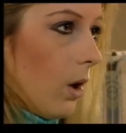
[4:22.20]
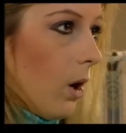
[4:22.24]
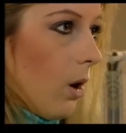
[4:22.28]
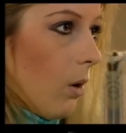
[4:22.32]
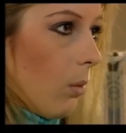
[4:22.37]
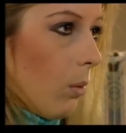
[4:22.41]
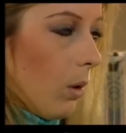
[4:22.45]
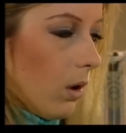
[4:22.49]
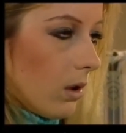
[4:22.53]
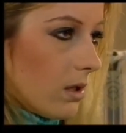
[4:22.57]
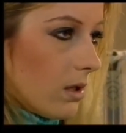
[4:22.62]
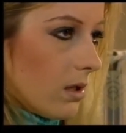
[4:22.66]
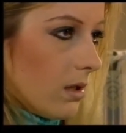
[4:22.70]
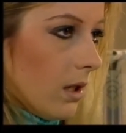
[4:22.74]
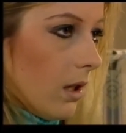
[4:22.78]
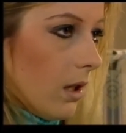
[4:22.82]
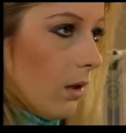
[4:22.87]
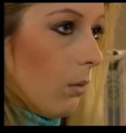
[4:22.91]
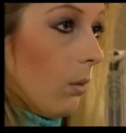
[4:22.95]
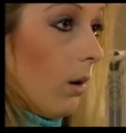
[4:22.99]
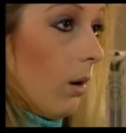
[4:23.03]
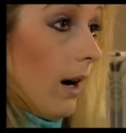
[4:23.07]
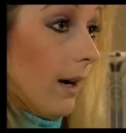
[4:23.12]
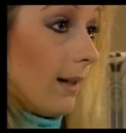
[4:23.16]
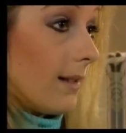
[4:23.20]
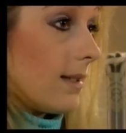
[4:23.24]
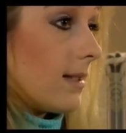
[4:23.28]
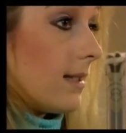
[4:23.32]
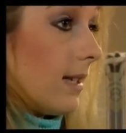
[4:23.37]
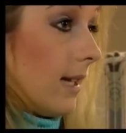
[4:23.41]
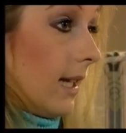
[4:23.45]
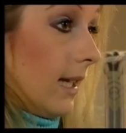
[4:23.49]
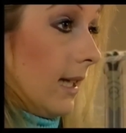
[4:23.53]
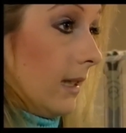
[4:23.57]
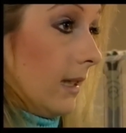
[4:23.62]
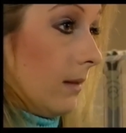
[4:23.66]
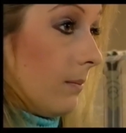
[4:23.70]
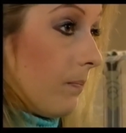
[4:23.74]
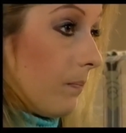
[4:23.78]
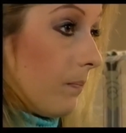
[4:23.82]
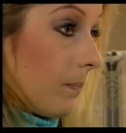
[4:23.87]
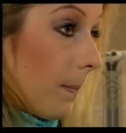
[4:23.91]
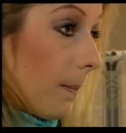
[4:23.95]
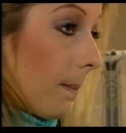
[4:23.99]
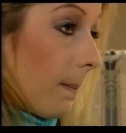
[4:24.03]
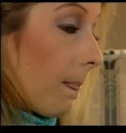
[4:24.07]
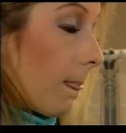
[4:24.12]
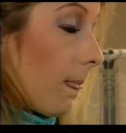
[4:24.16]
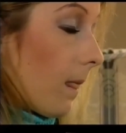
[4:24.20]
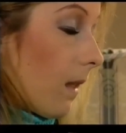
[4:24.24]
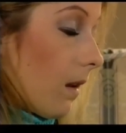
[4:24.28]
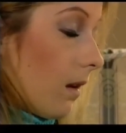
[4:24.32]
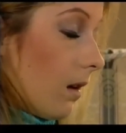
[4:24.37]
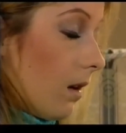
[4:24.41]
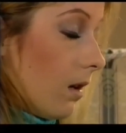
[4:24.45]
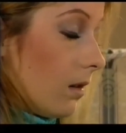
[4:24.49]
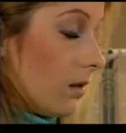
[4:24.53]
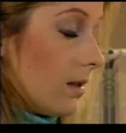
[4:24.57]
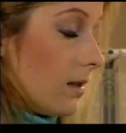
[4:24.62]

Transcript: what to do, what I'd seen on